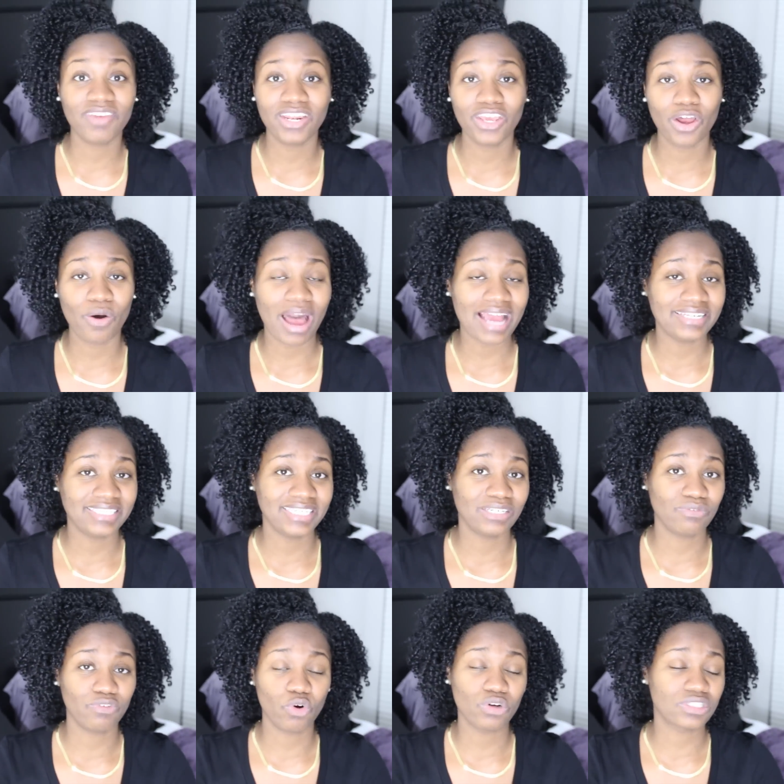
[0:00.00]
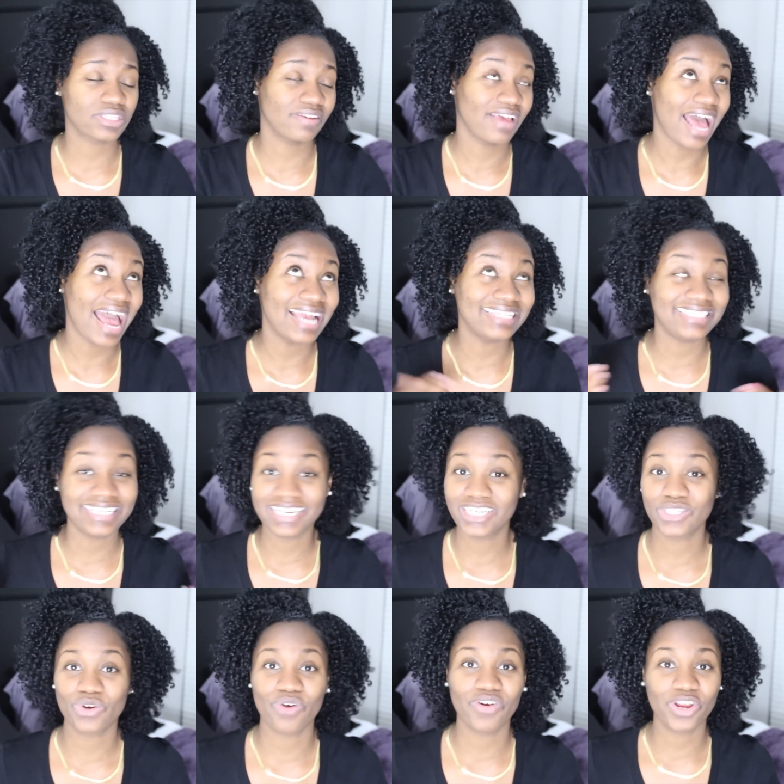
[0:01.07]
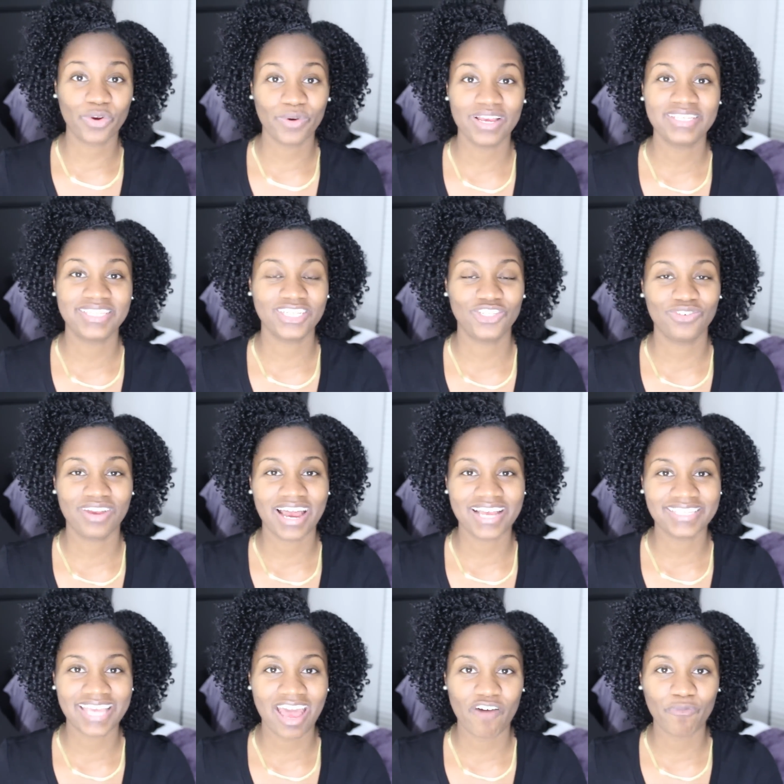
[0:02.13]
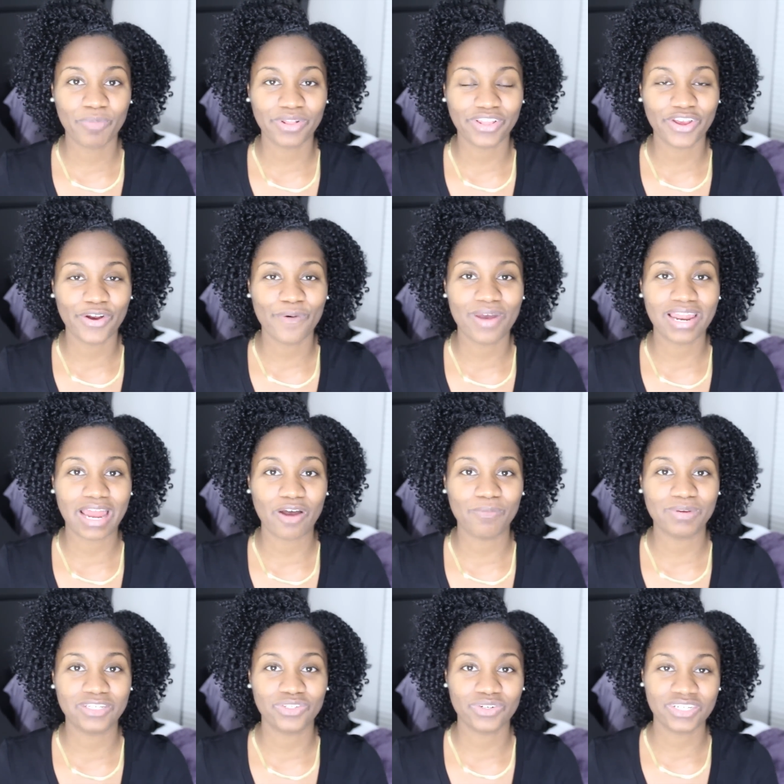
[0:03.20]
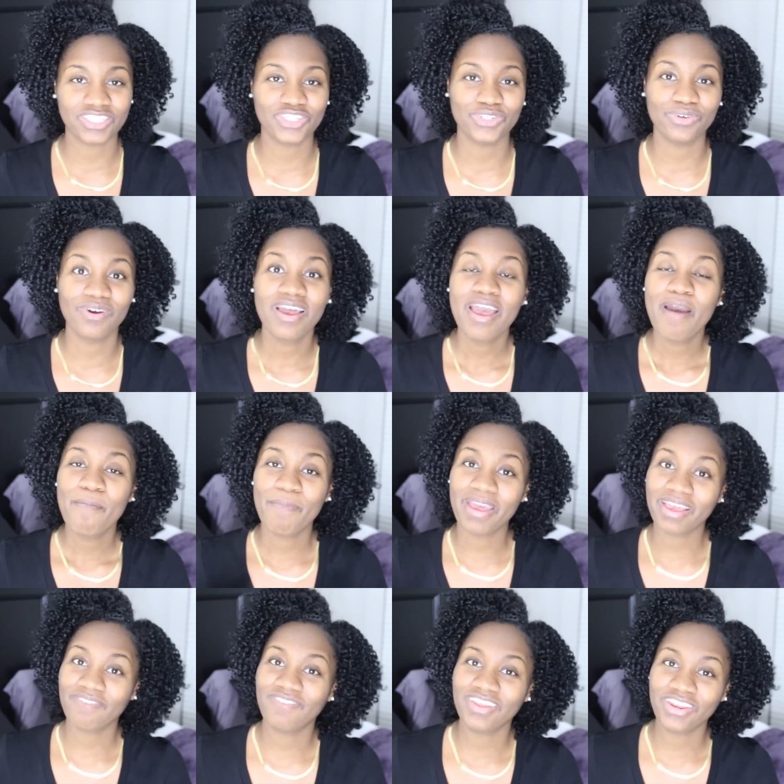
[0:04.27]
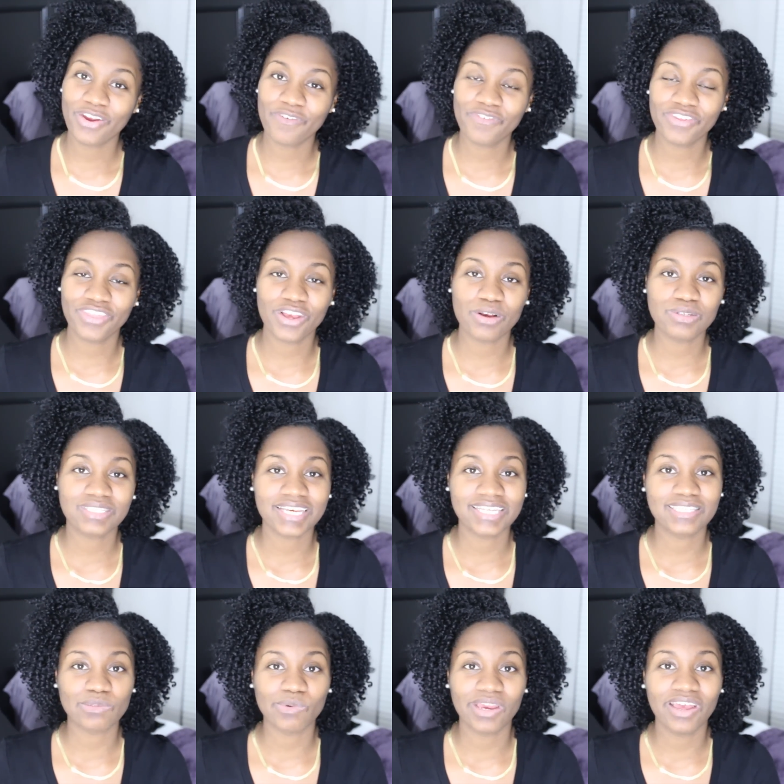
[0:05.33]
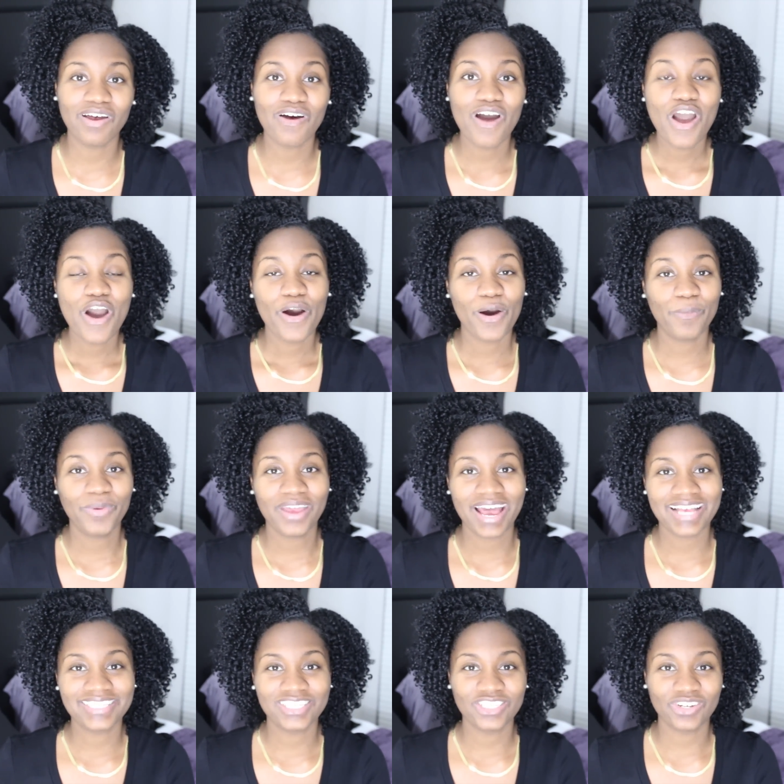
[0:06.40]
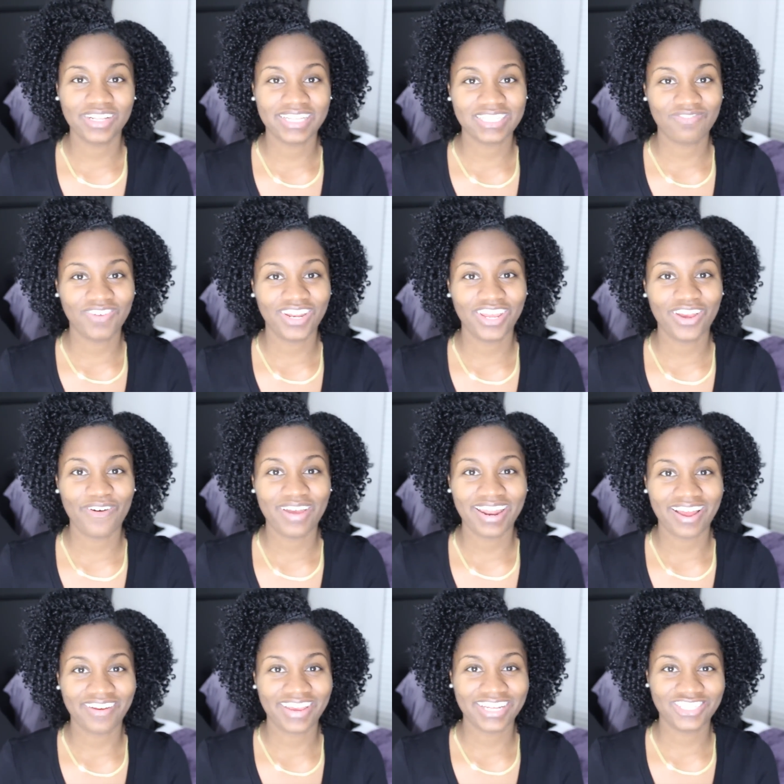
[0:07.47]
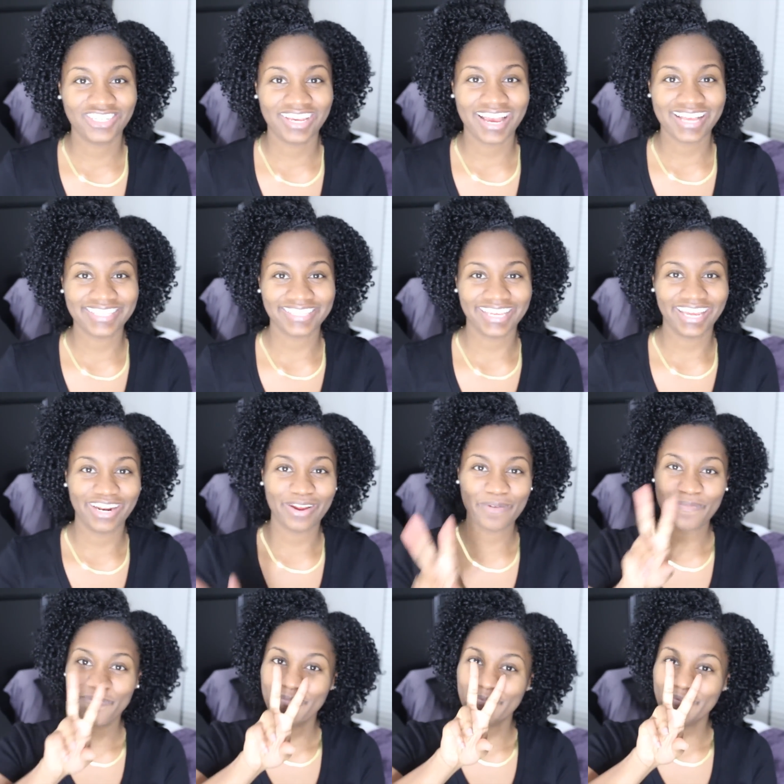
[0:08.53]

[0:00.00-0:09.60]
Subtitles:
video ideas or requests that you guys have below, and I'll be sure to make a video for those as well. Hope you guys enjoyed this video, and I'll catch you guys later.